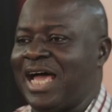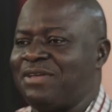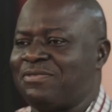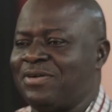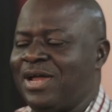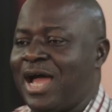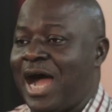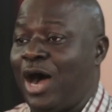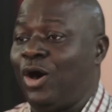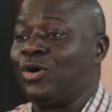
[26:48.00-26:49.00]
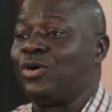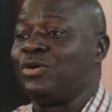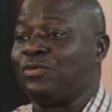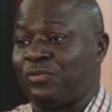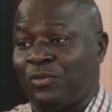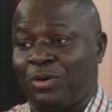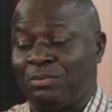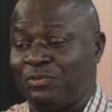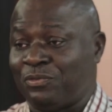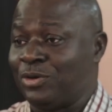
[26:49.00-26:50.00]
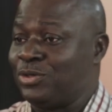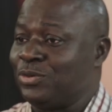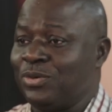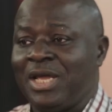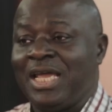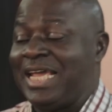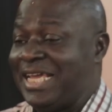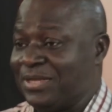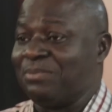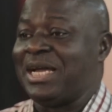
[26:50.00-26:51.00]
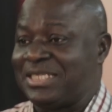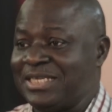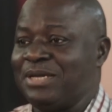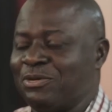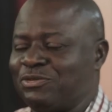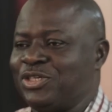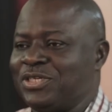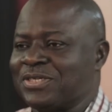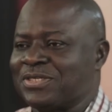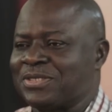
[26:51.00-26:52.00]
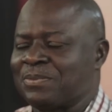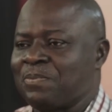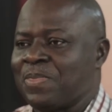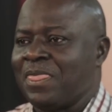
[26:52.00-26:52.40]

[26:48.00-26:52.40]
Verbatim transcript: in life are all going to fall before you in the mighty name of Jesus.